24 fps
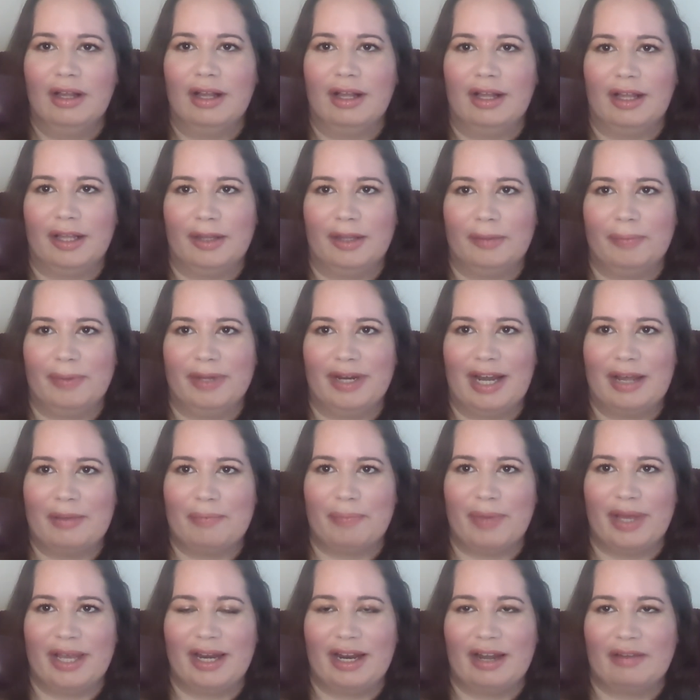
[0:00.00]
but I
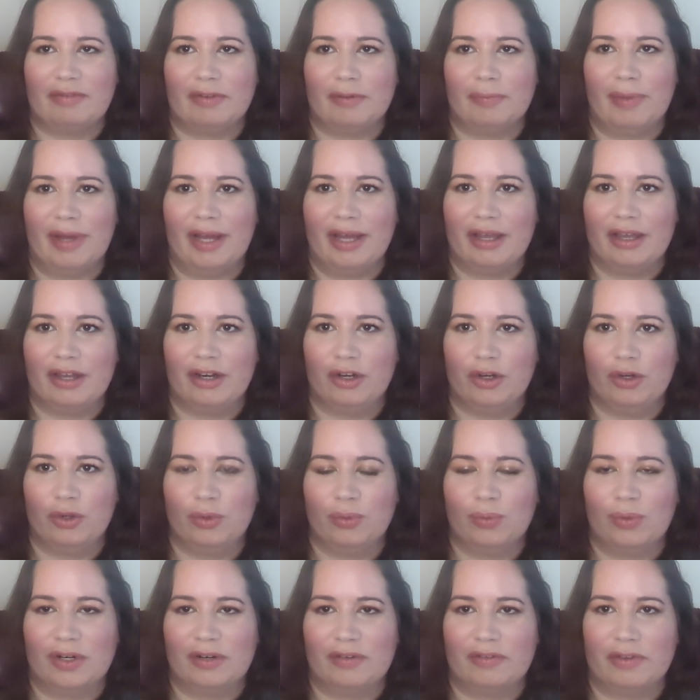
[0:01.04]
might have to buy a new
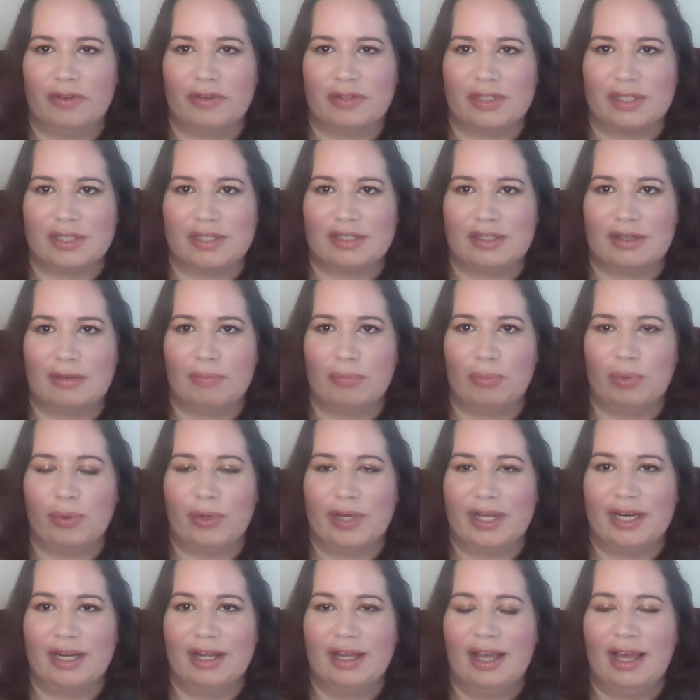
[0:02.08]
one of those at some
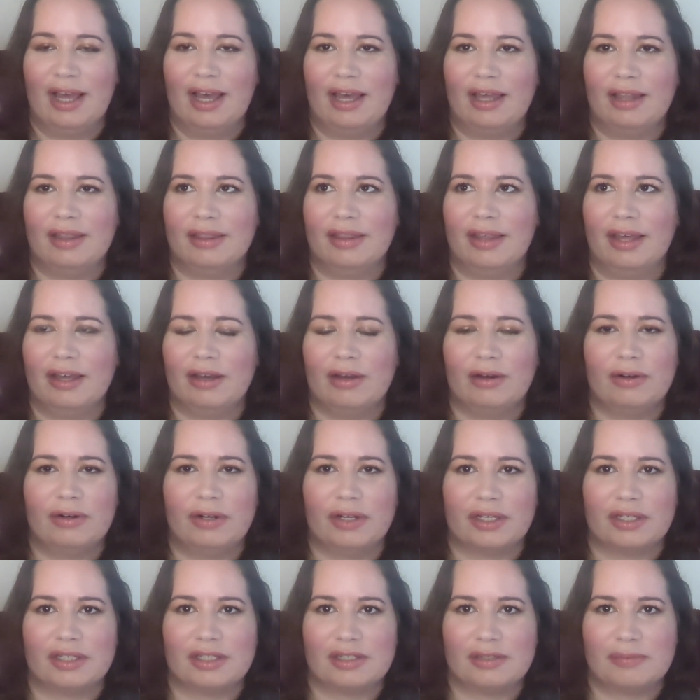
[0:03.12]
point. And they are
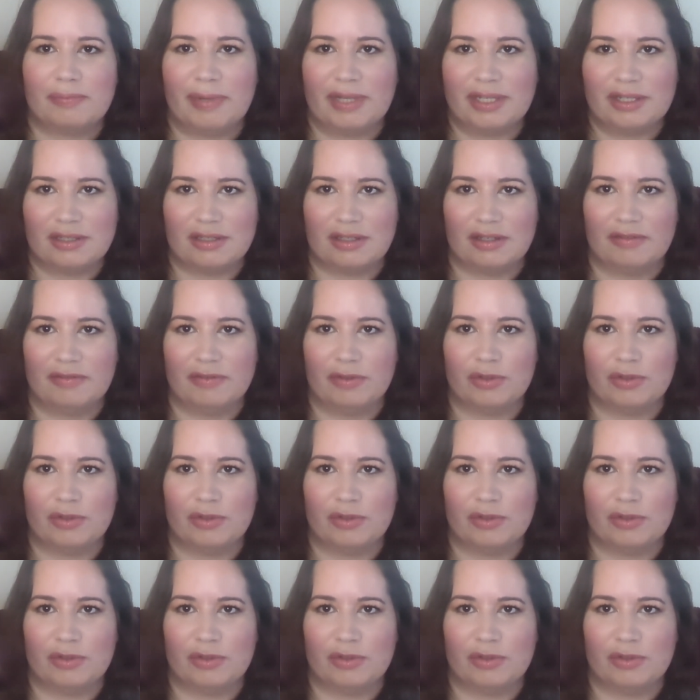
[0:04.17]
expensive.